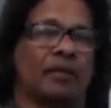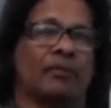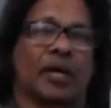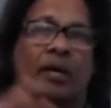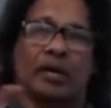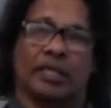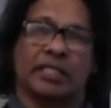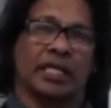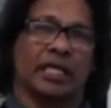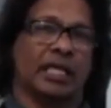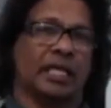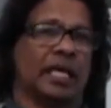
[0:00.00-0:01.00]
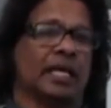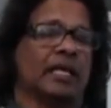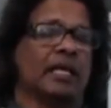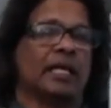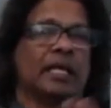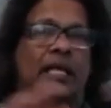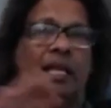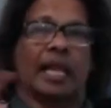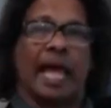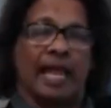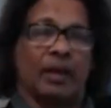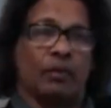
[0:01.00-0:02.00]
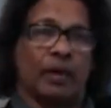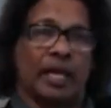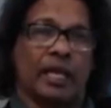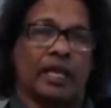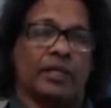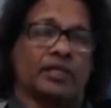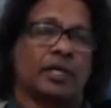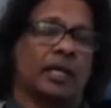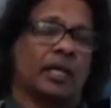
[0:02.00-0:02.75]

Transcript: of currency and language,